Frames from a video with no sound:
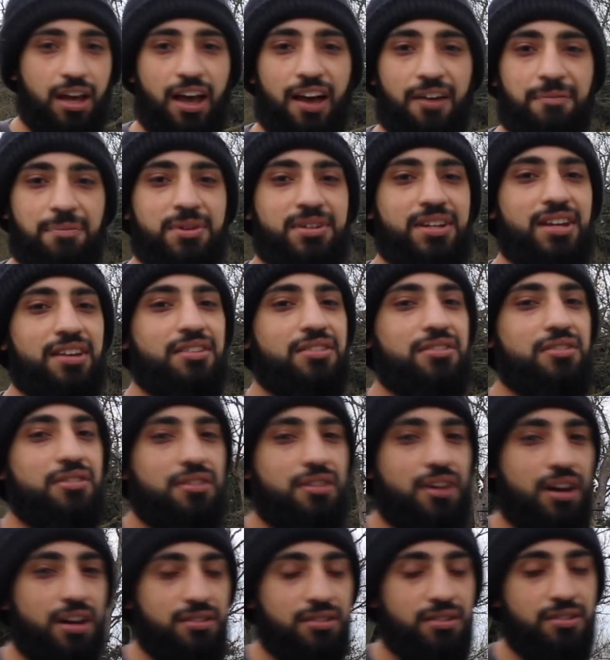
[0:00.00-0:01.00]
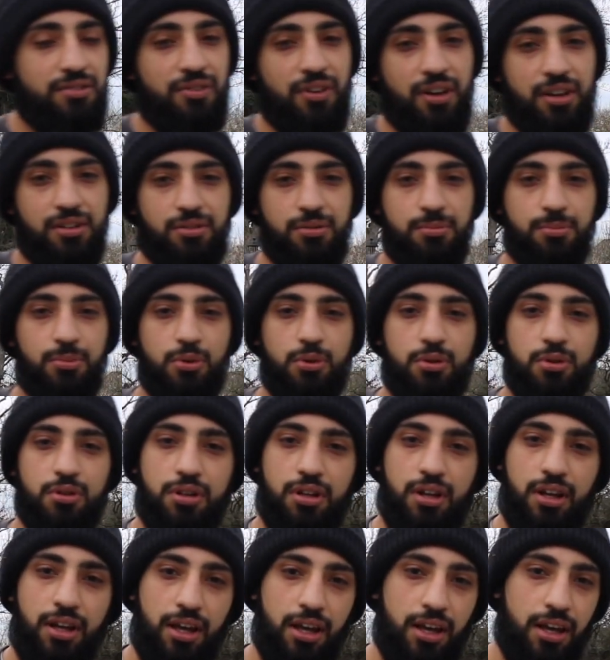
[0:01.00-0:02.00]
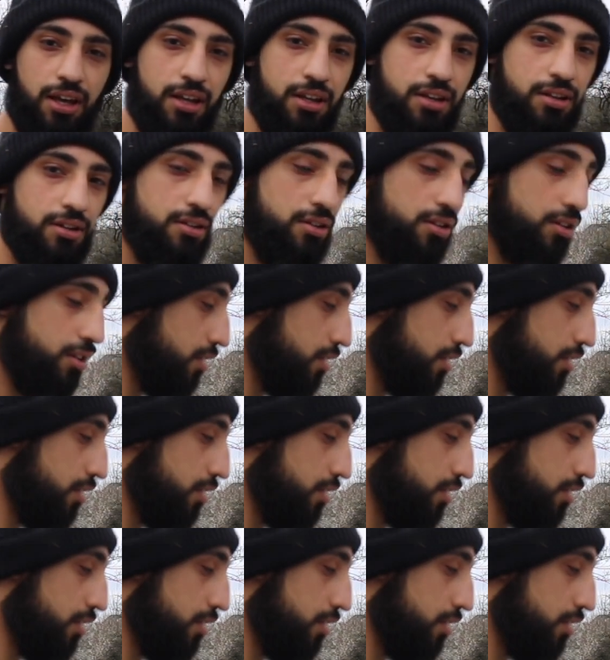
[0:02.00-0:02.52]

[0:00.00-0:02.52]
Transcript: have been taking your guys' advice on board, and